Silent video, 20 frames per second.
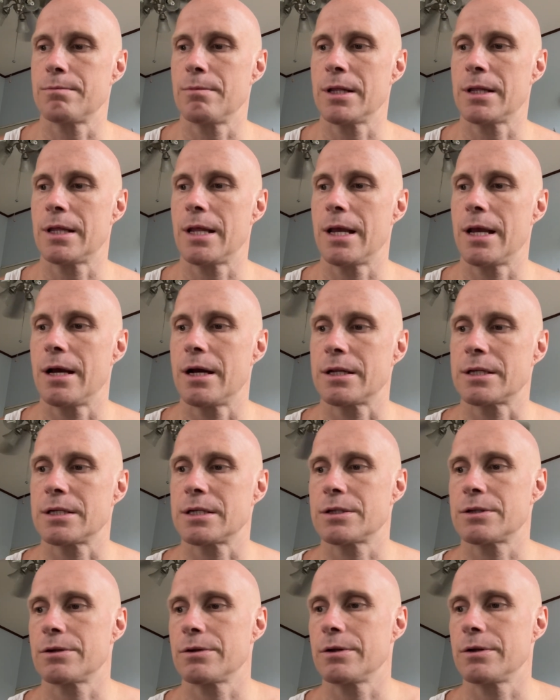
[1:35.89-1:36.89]
but they are
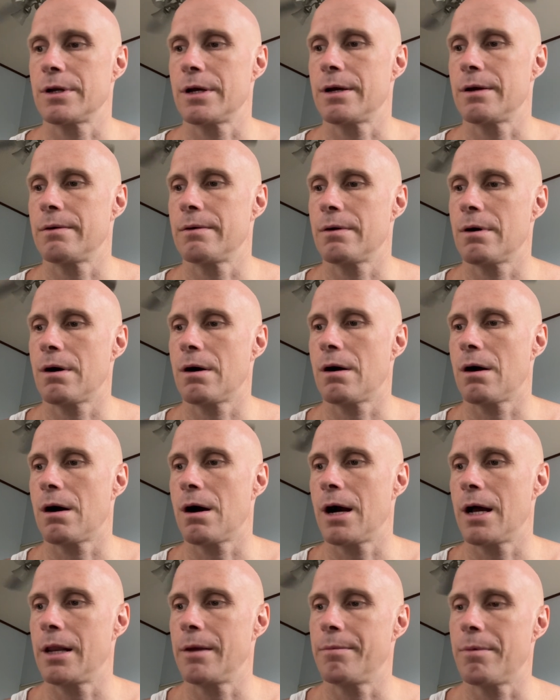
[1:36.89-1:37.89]
just on the
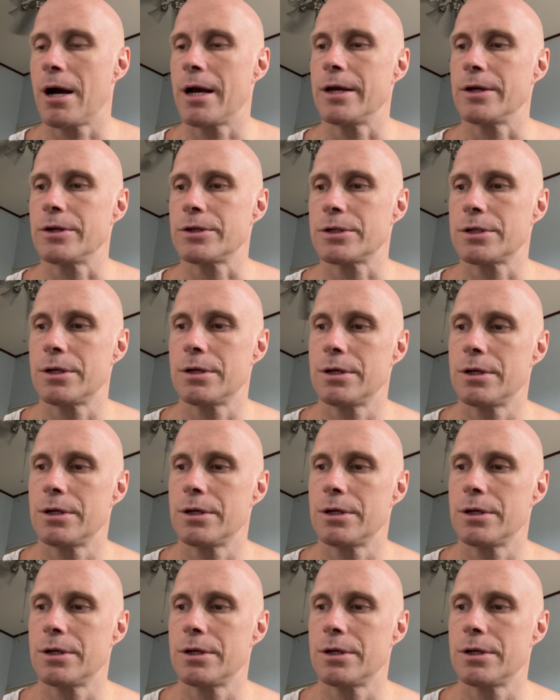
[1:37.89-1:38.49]
highly pious